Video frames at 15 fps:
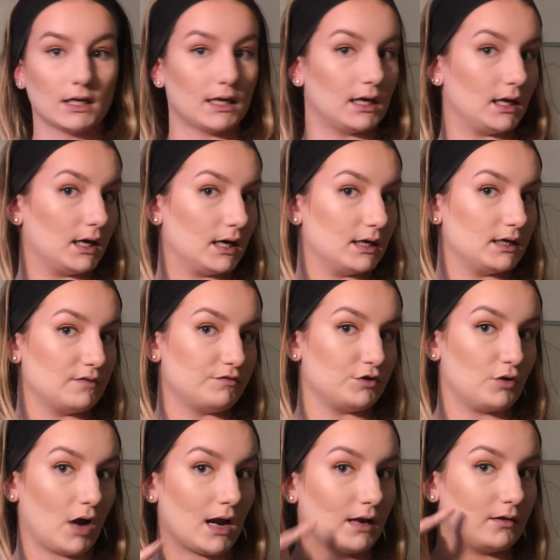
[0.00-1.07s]
And if you
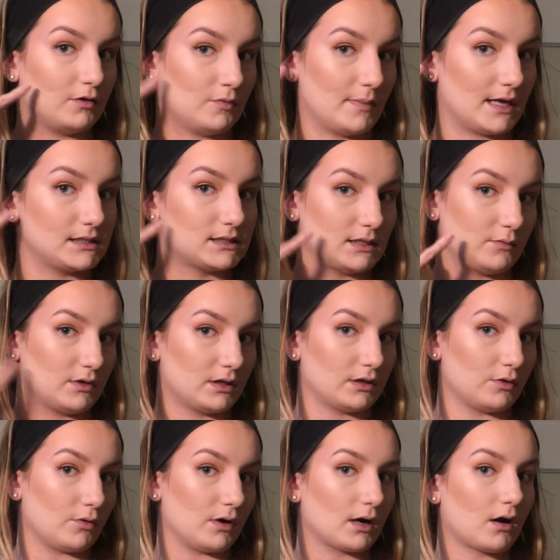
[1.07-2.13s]
got a little messy with
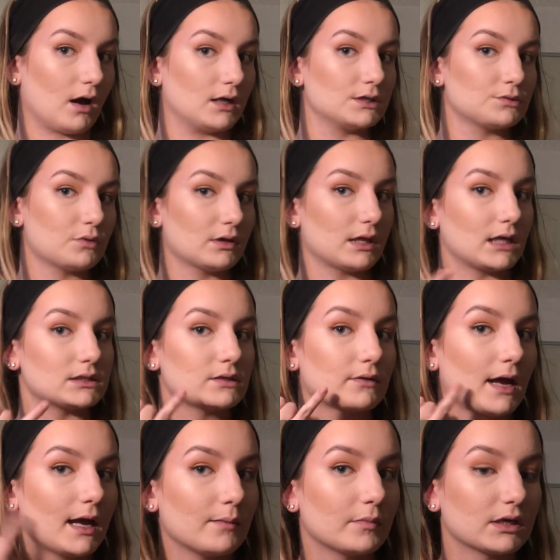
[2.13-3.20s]
your contour, that's
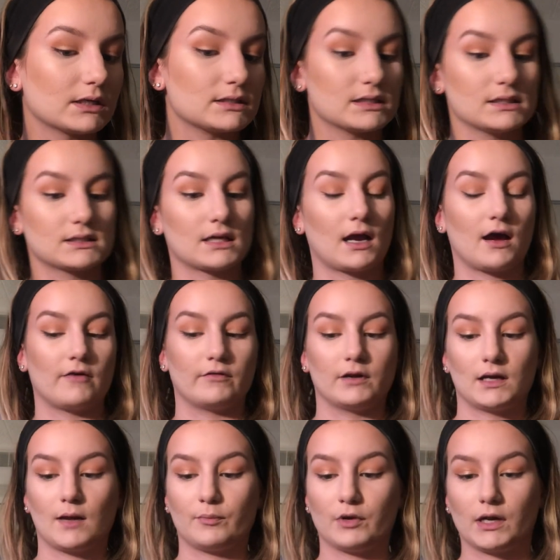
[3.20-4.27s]
okay because this can cover
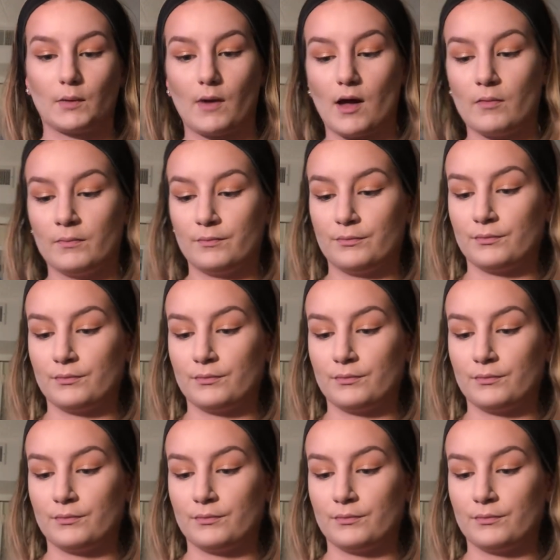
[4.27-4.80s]
it up pretty well.